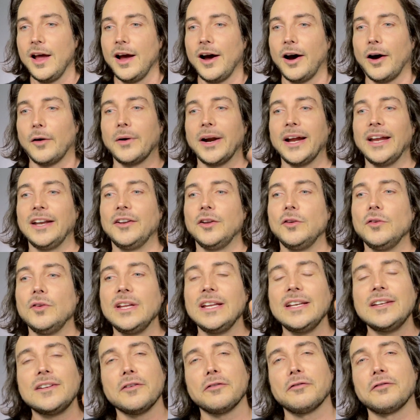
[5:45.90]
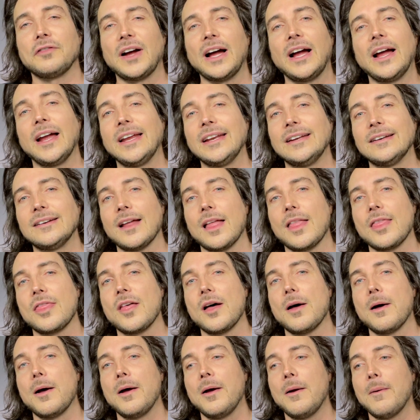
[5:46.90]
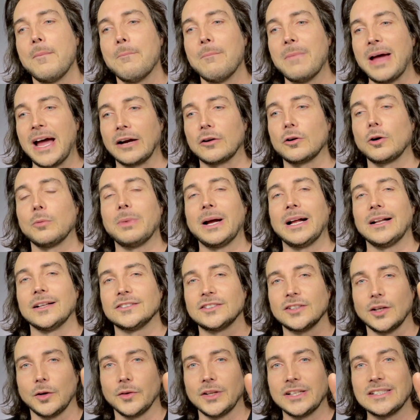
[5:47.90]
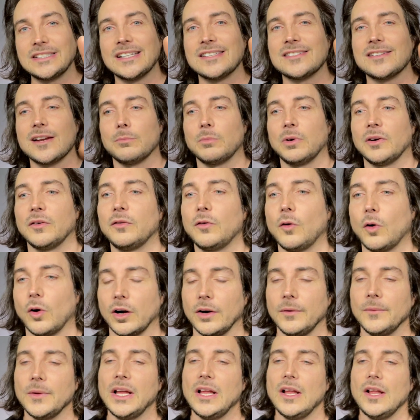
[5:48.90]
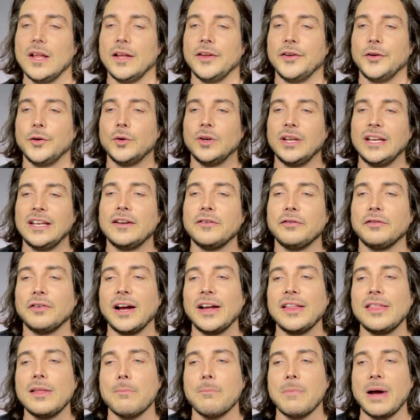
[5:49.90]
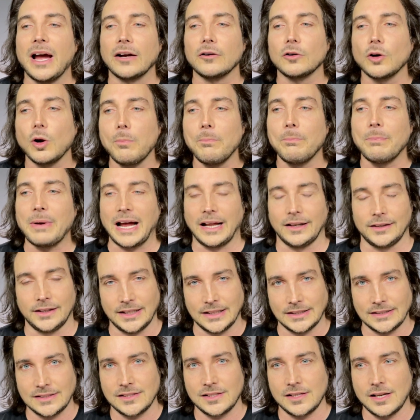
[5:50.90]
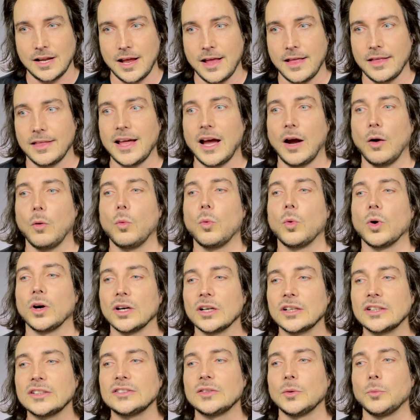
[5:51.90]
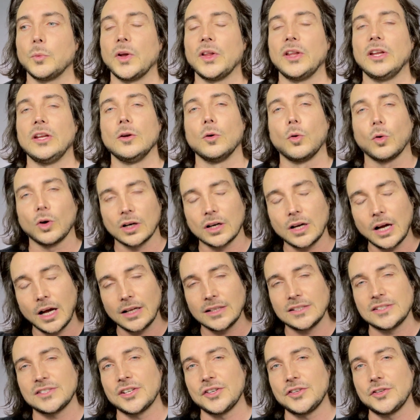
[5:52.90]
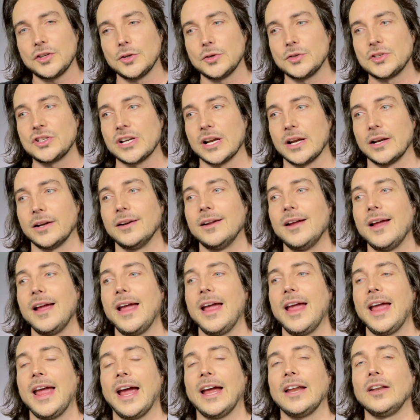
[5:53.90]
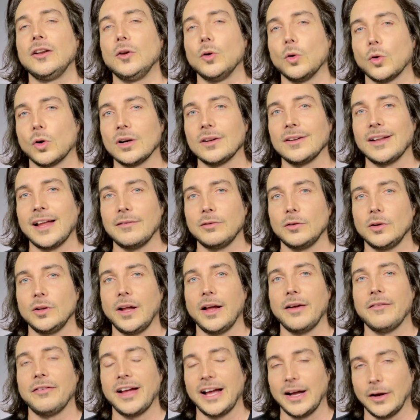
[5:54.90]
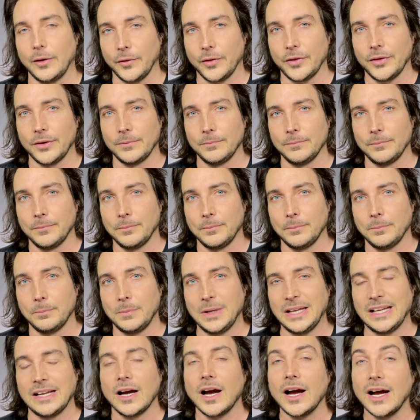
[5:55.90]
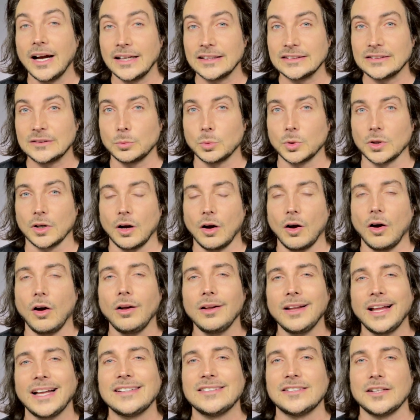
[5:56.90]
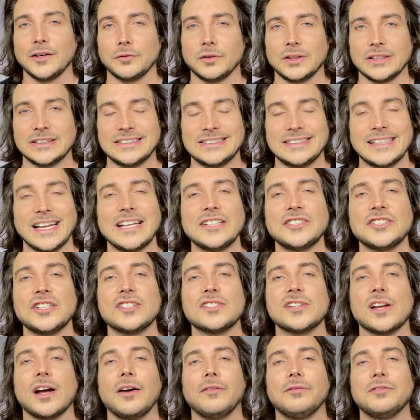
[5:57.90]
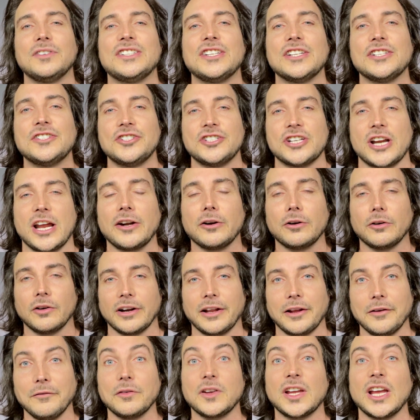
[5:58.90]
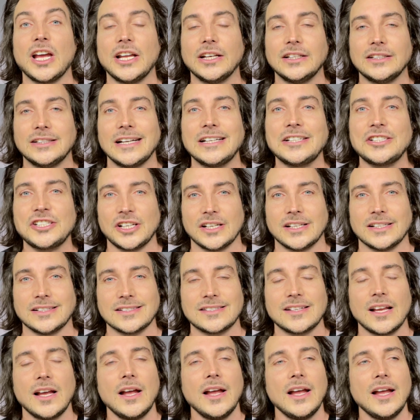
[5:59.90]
All right, you need to find the macro balance. Oh, this is number four. You need to find the macro balance that works with your constitution and your level of health because we're all at different stages of degenerative conditions.